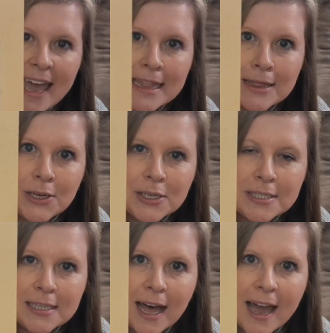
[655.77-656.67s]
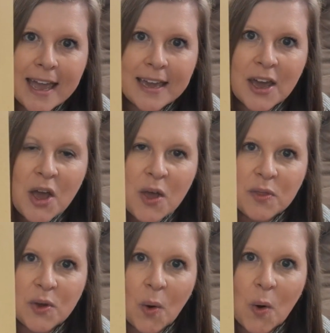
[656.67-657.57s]
It looks like
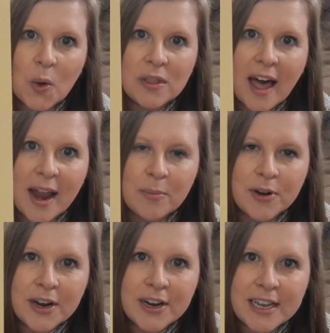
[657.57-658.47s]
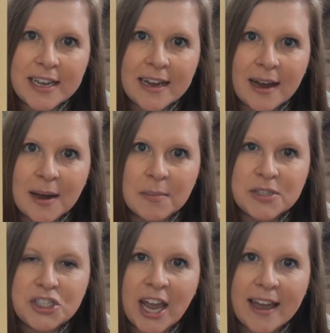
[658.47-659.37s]
the old library
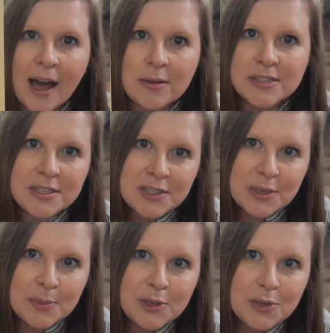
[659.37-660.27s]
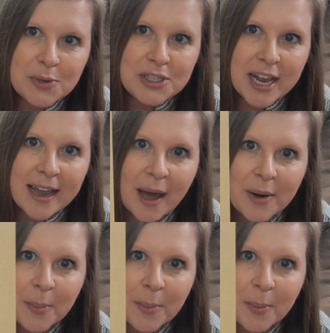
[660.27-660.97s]
checkout system when you would check out a